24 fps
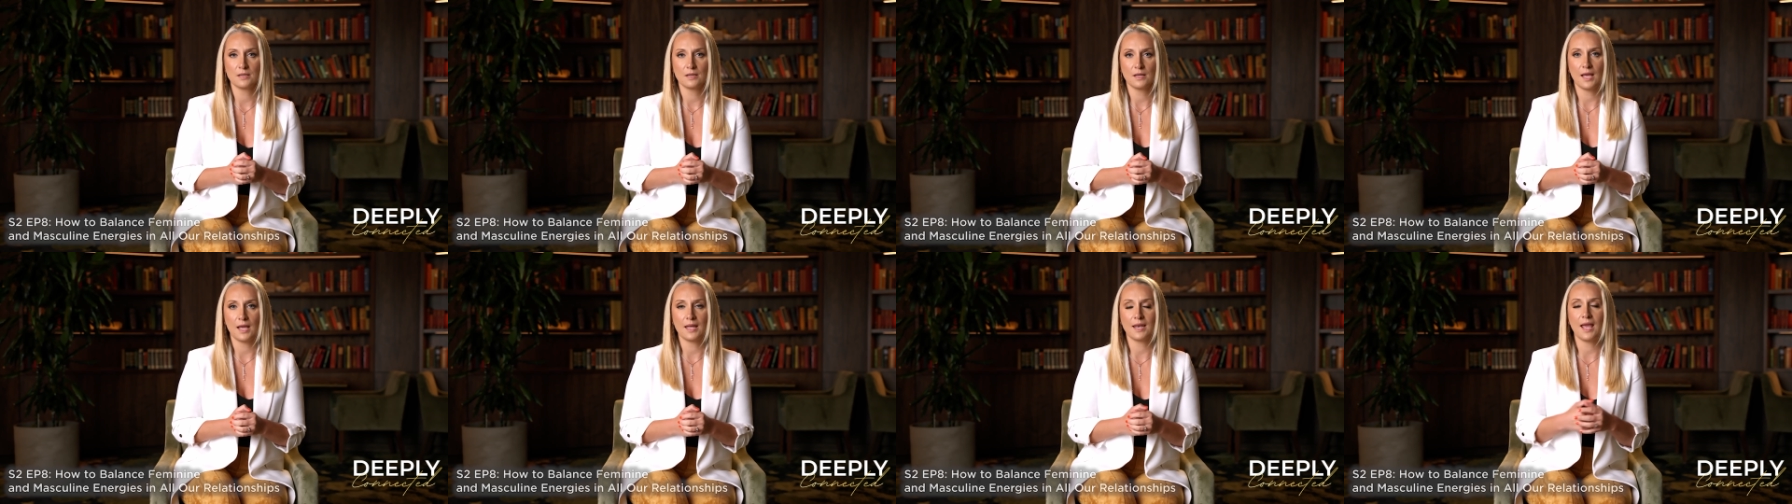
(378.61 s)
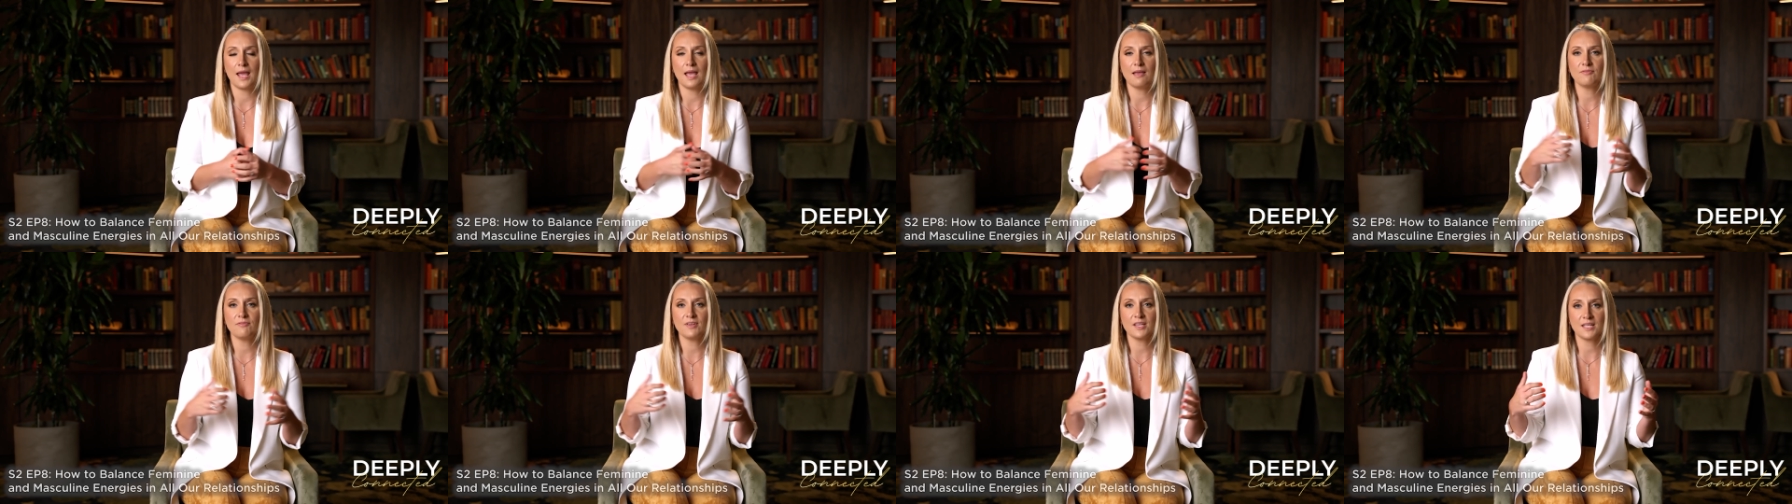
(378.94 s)
And
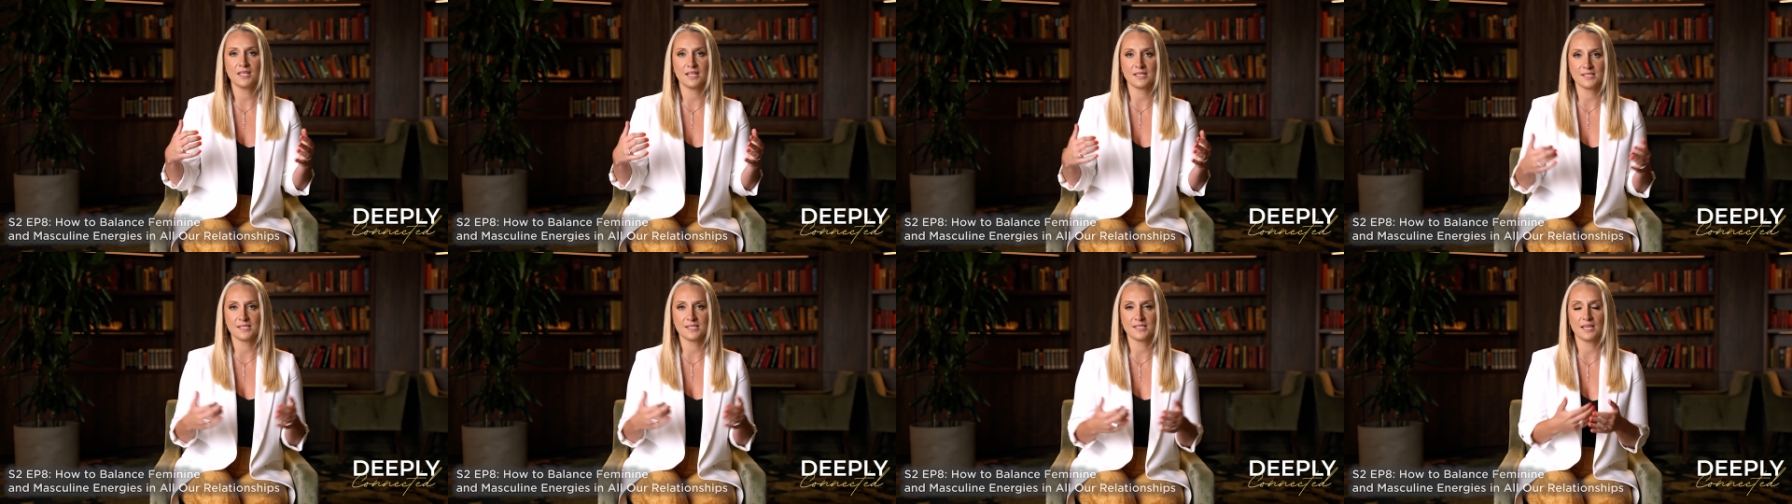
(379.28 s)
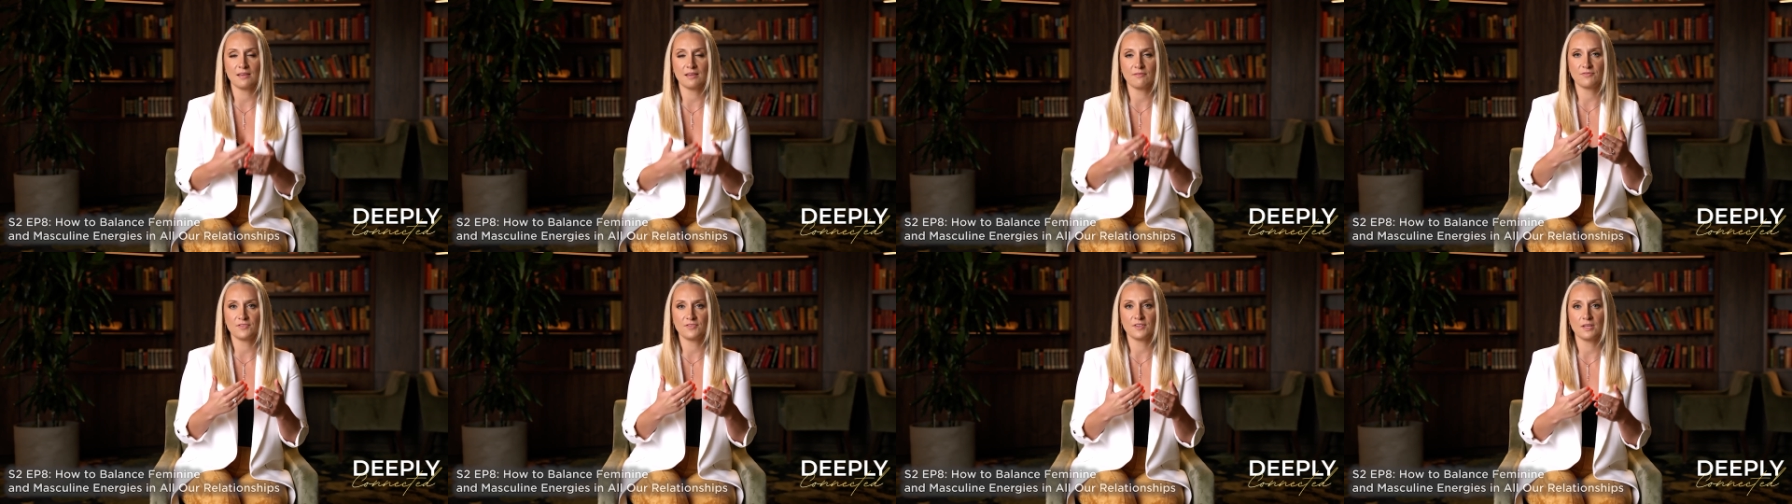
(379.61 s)
having that
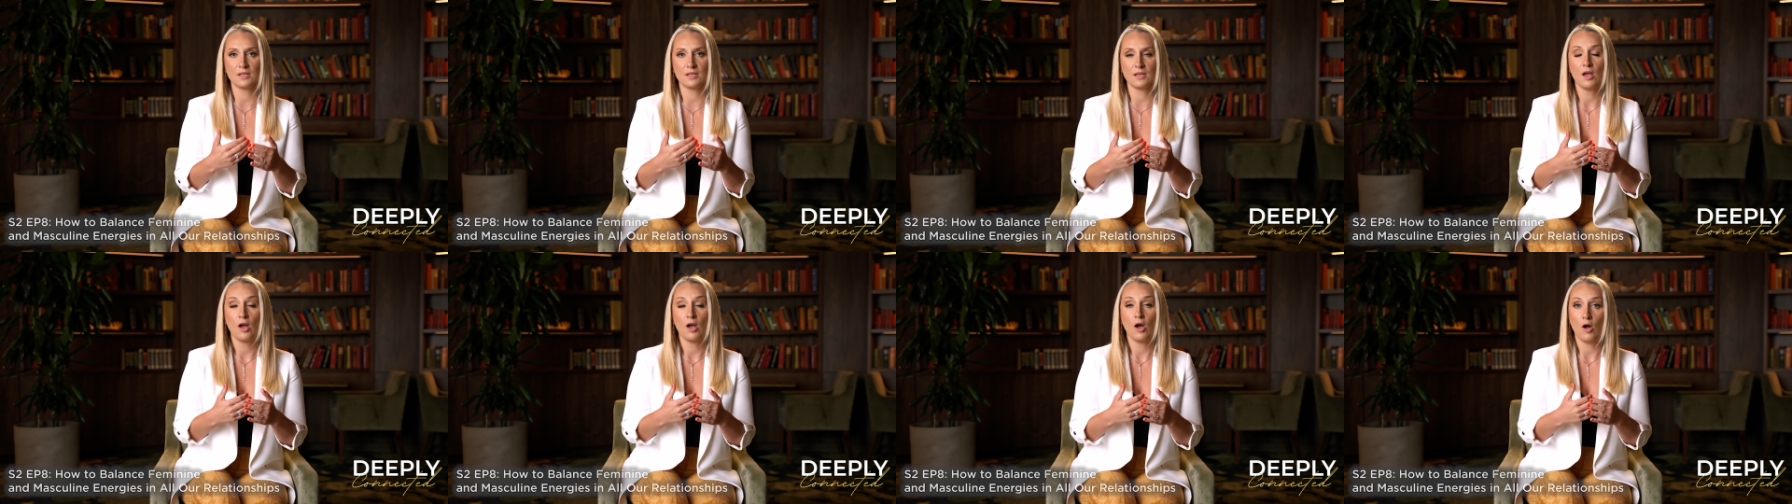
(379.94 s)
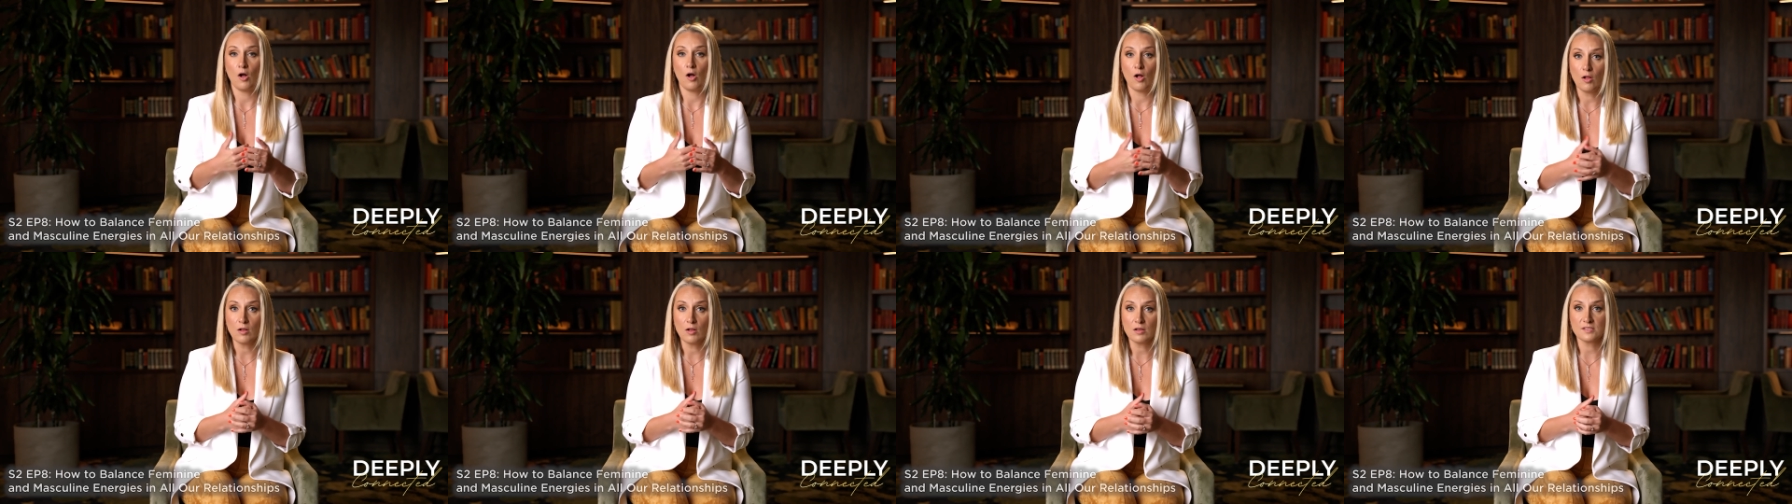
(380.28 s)
safety
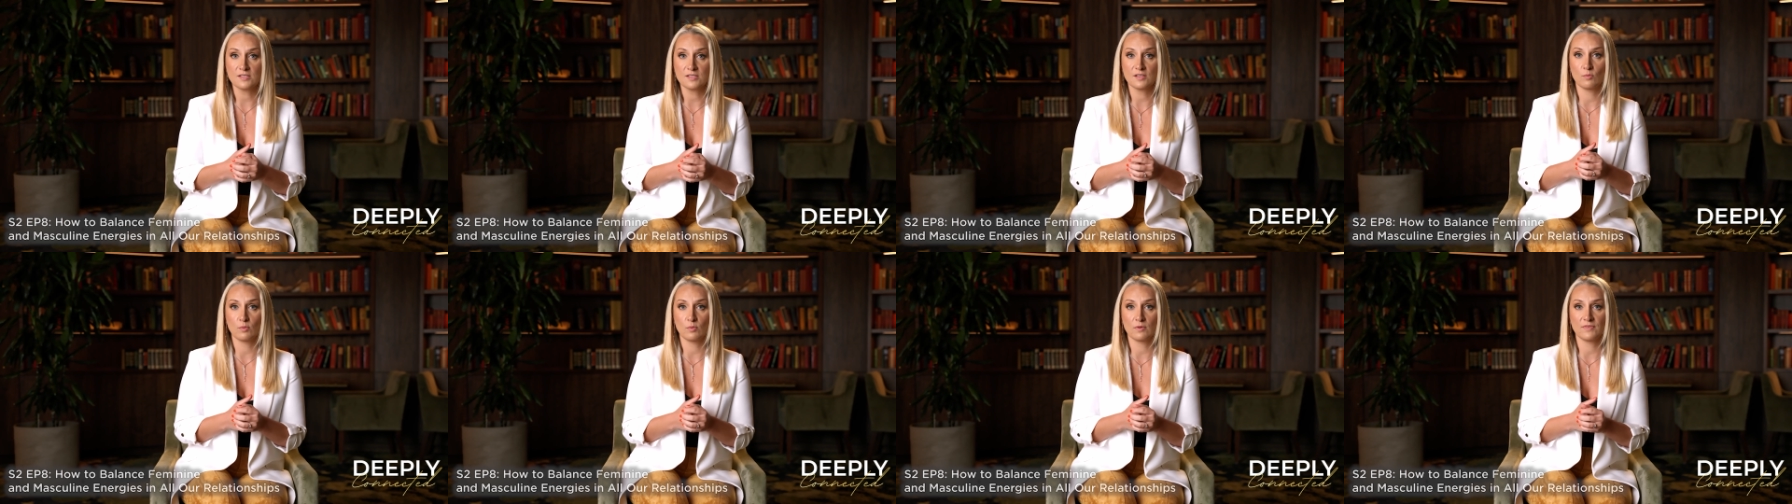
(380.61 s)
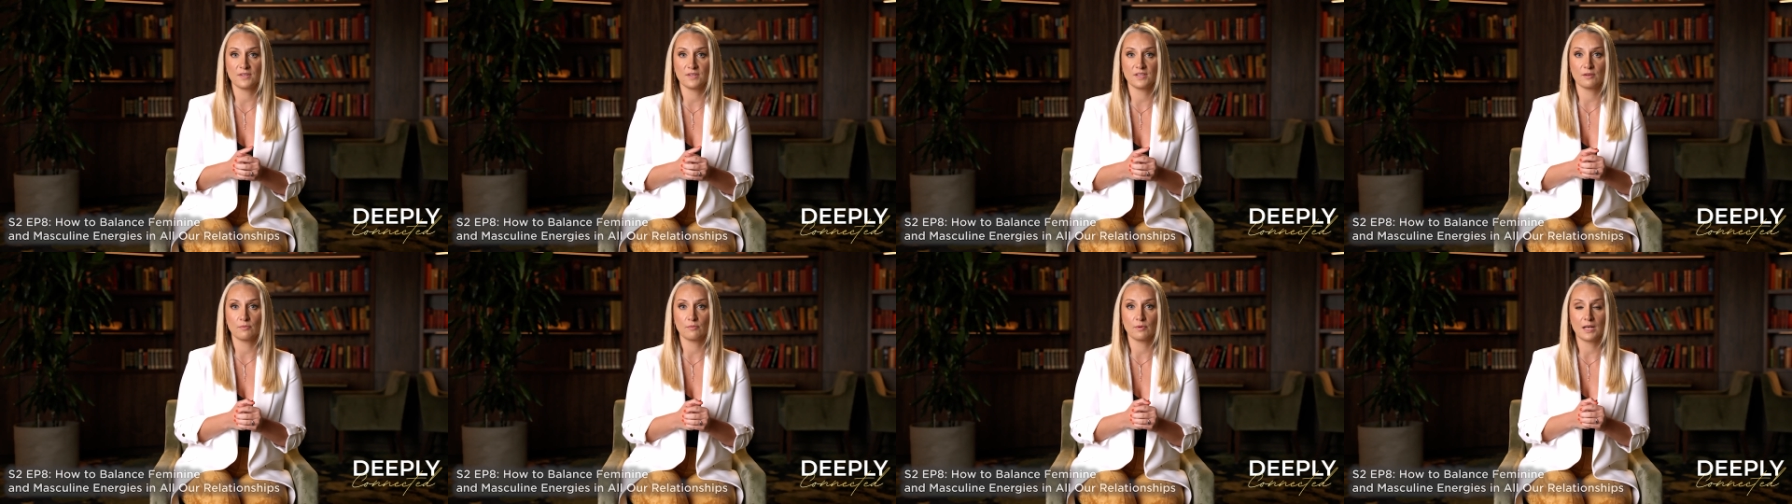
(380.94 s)
also
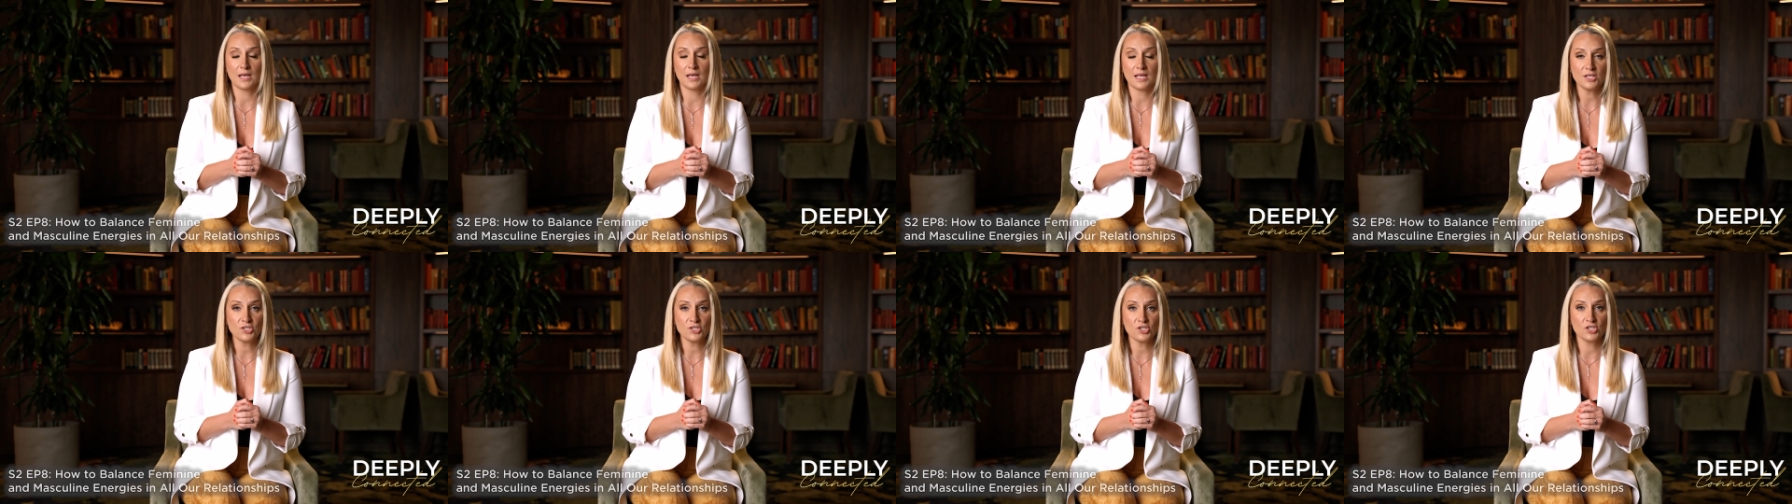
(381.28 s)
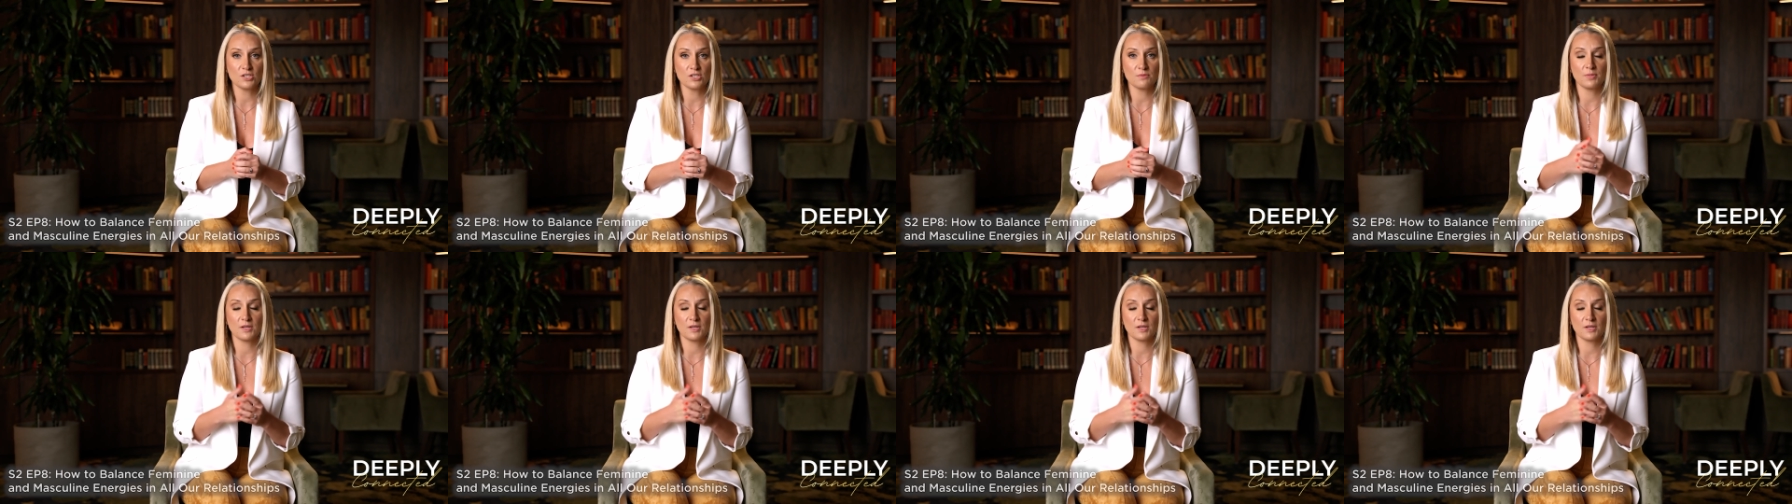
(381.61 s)
within the relationship,